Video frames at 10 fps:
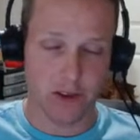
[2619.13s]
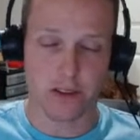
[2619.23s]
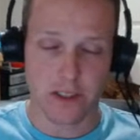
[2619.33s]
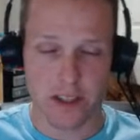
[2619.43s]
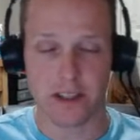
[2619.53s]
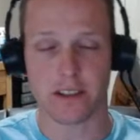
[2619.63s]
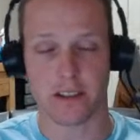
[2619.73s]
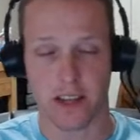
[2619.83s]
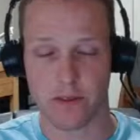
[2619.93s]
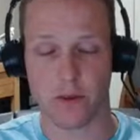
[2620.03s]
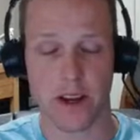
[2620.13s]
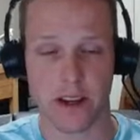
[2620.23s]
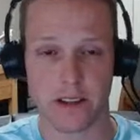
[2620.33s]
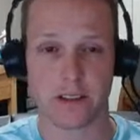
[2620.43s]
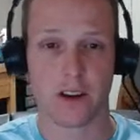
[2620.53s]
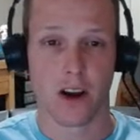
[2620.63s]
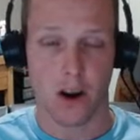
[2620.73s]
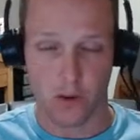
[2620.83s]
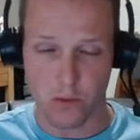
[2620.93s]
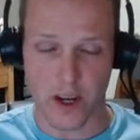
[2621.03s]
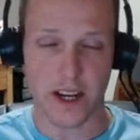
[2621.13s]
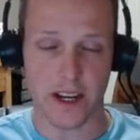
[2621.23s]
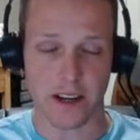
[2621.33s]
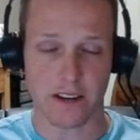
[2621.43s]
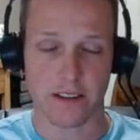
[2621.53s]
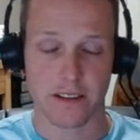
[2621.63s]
RC's giveaways are rigged.